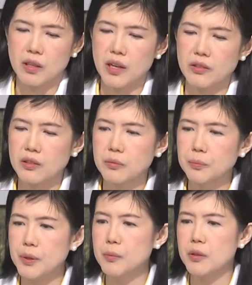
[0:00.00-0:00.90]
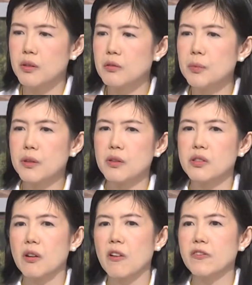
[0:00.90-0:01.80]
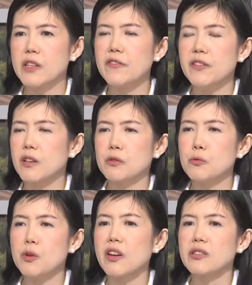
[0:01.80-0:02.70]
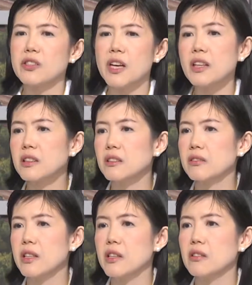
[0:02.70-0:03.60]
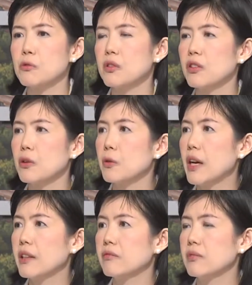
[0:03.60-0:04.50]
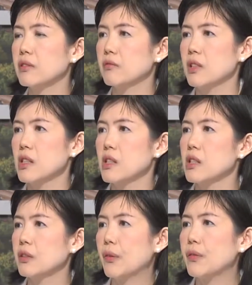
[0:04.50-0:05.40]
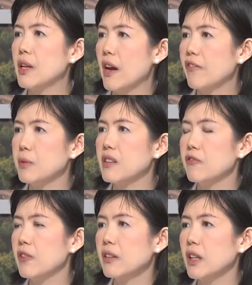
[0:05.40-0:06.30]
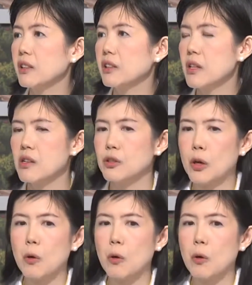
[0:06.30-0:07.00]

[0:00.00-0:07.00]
other people because of if they do not check, they could not know that they have been infected. So